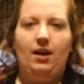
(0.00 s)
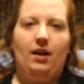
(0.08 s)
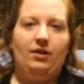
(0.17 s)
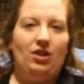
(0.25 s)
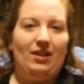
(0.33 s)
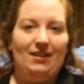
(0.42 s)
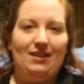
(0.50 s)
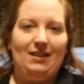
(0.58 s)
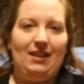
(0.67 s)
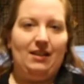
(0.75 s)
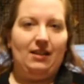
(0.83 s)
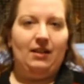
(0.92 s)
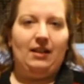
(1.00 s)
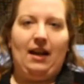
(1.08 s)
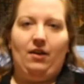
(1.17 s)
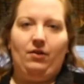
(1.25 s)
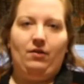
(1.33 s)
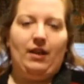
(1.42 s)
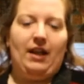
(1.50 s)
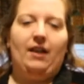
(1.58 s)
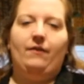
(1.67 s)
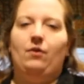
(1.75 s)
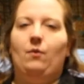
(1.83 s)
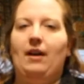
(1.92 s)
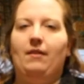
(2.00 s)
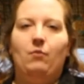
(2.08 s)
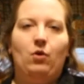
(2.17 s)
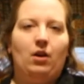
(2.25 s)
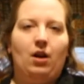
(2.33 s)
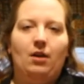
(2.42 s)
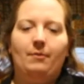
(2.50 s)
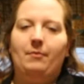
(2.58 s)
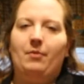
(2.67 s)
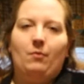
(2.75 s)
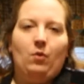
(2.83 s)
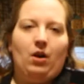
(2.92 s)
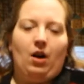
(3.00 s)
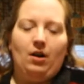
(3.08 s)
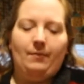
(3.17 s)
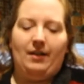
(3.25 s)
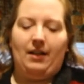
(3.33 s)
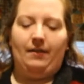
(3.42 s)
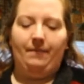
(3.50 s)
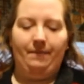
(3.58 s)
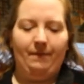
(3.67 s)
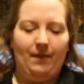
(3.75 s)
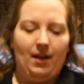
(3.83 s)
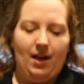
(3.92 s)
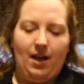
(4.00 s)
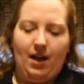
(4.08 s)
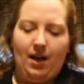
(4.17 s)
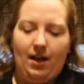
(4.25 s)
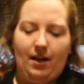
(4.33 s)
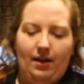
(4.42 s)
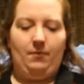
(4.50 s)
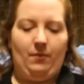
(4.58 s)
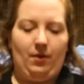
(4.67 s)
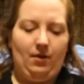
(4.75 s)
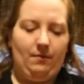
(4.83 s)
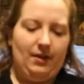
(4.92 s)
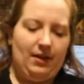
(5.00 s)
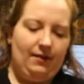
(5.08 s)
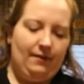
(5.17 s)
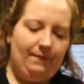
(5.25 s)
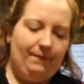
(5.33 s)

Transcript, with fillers: Adjust the seasoning to how you like. If you like more cardamom, put more cardamom in. More cardamom in.